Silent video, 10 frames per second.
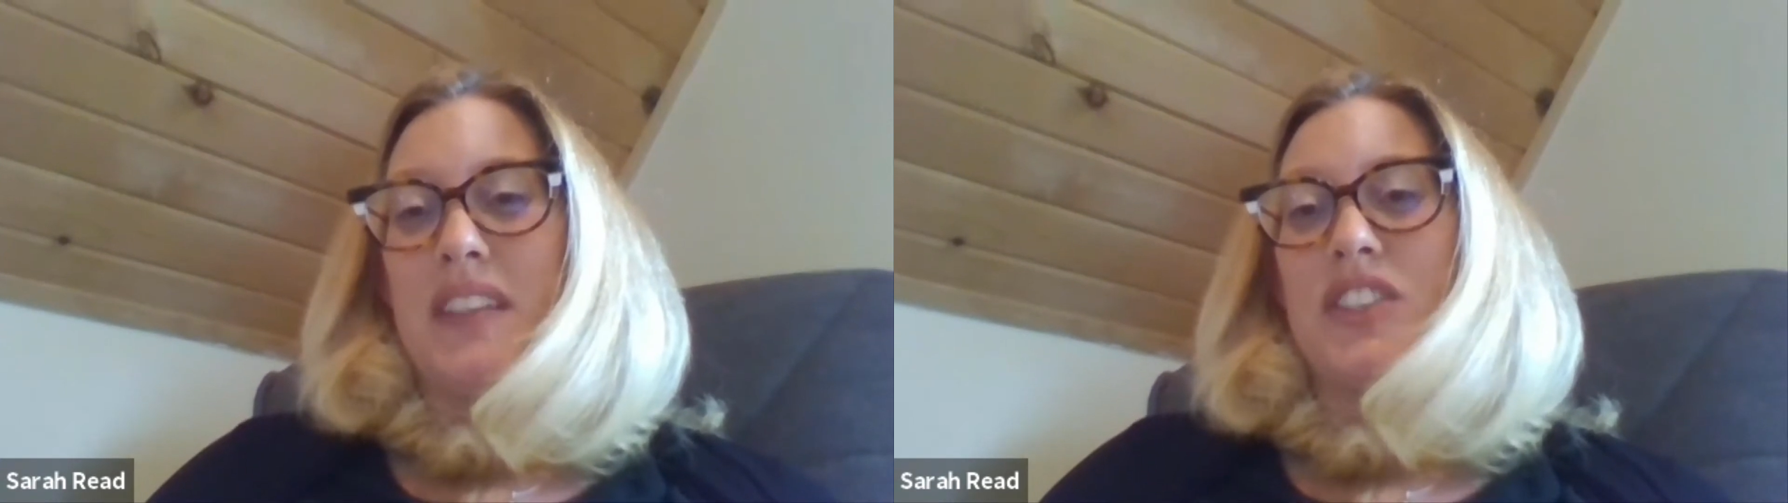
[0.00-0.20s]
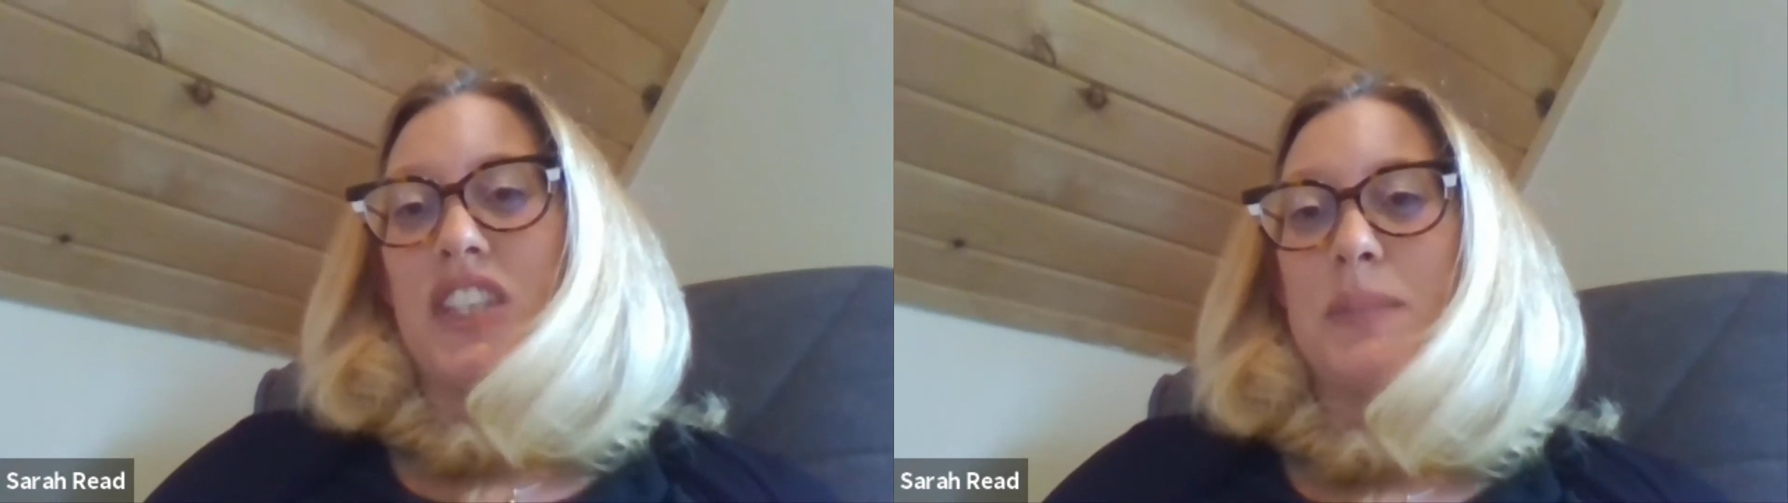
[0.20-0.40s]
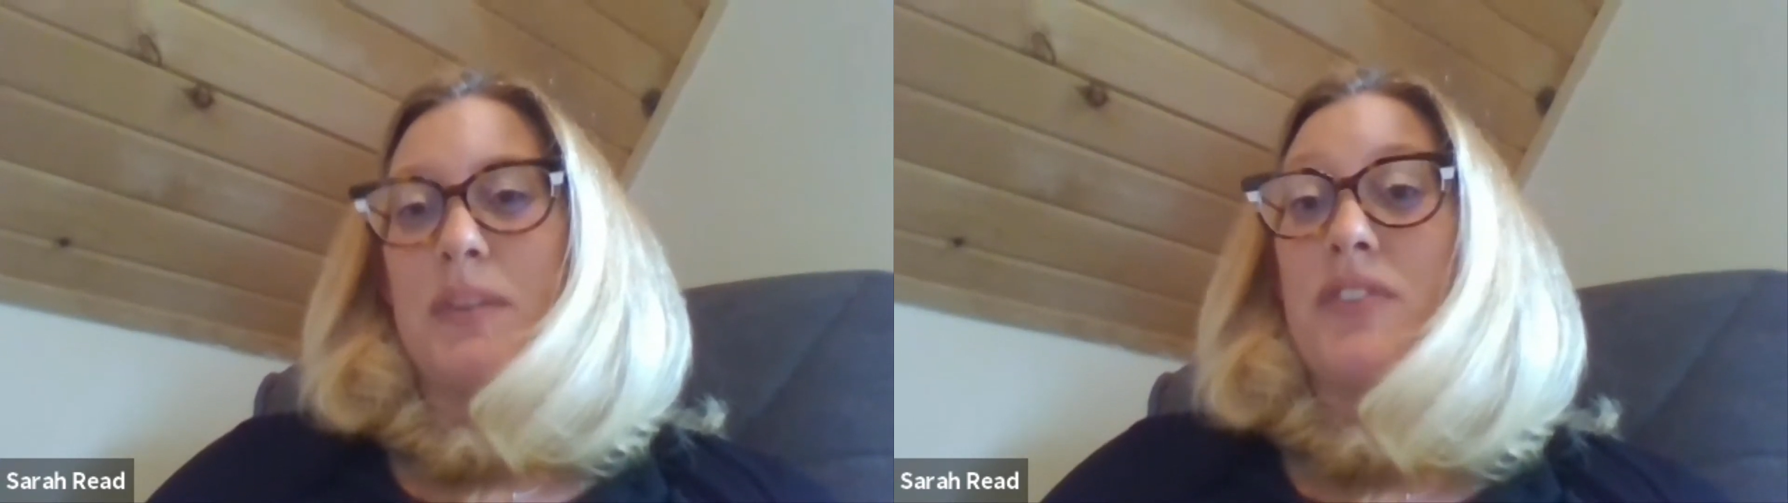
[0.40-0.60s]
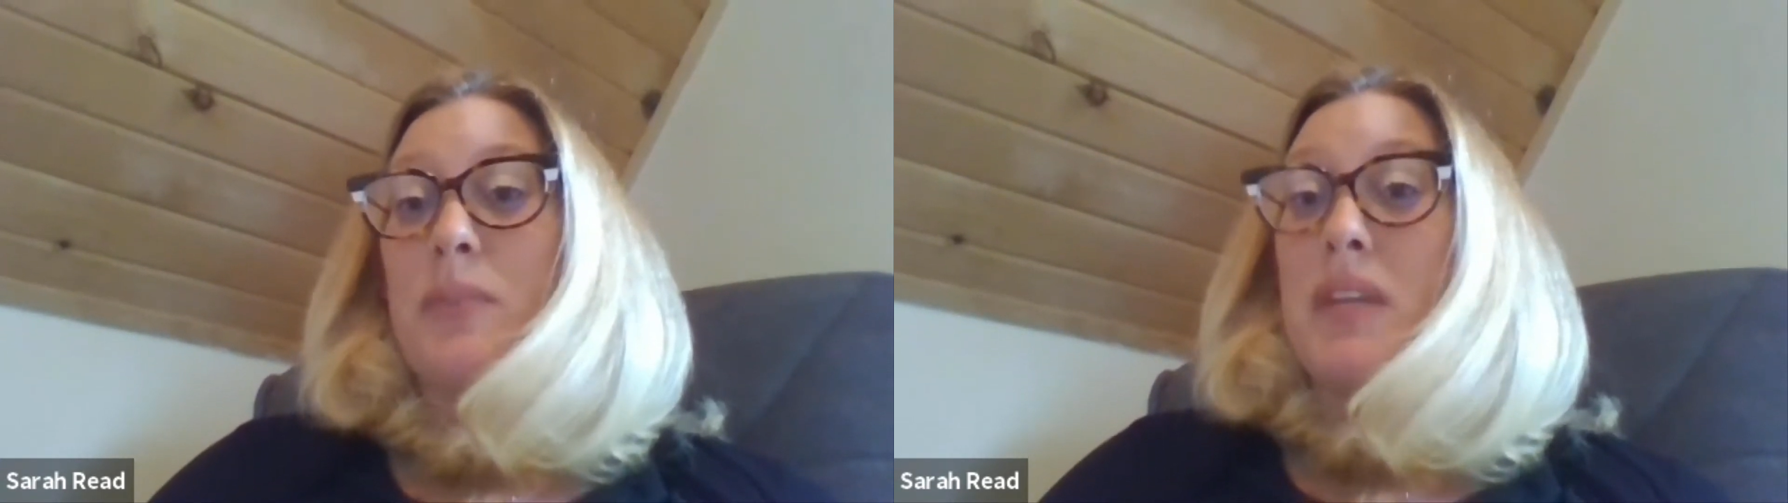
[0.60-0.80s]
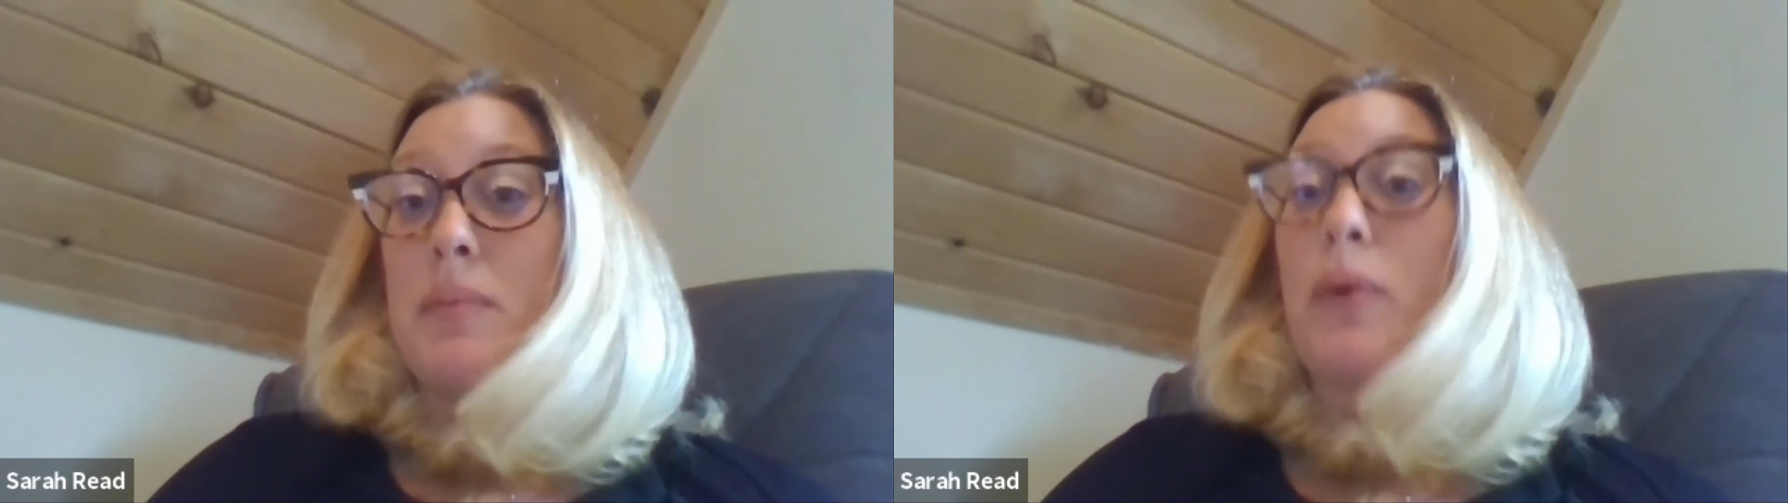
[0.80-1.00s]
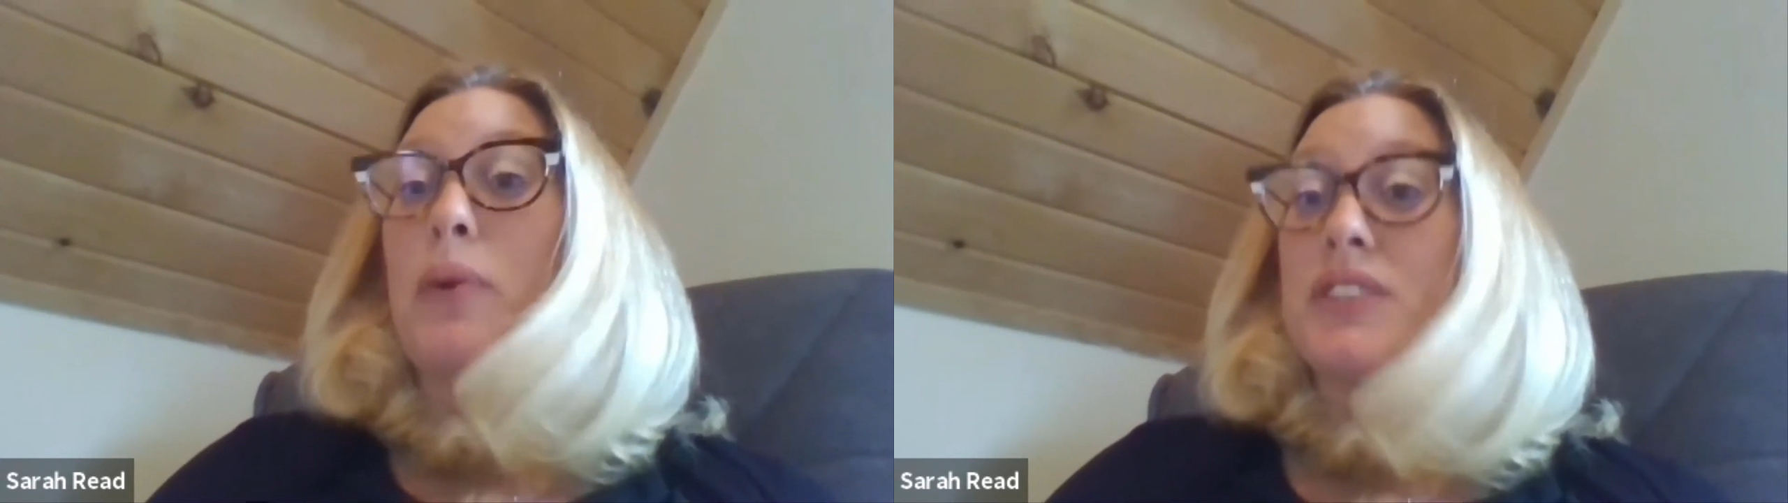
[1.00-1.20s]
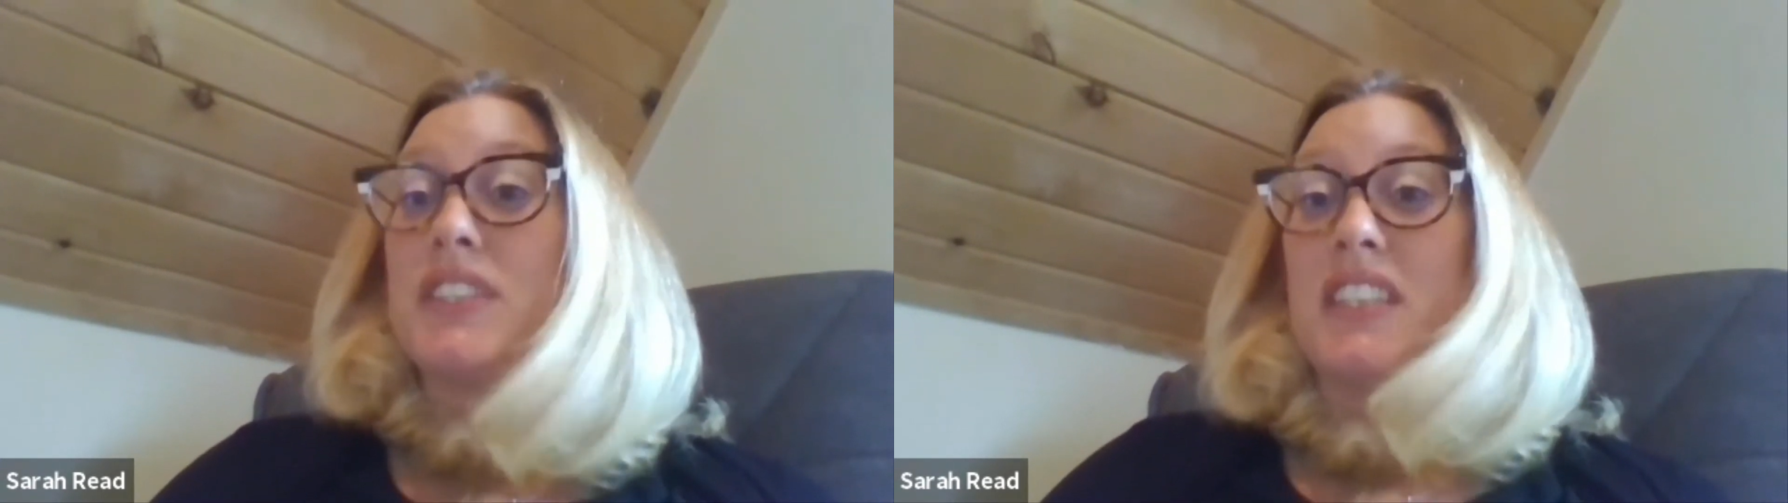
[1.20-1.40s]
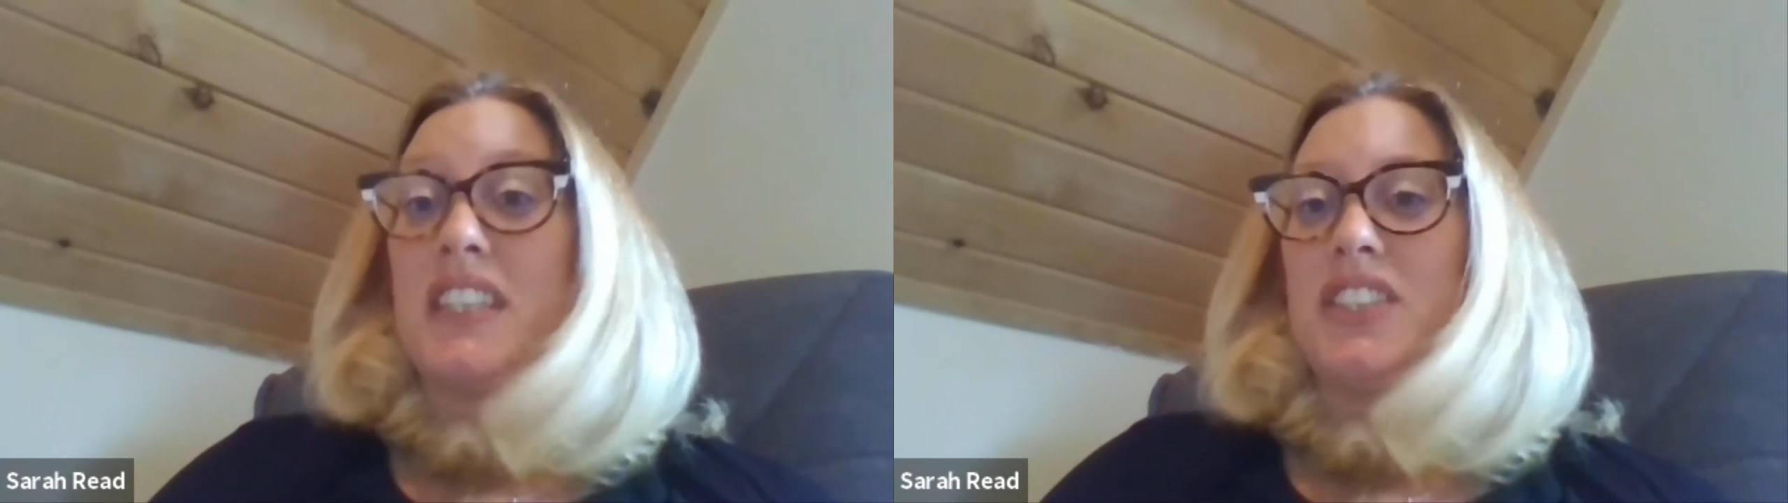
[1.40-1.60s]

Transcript: adjustment for me personally,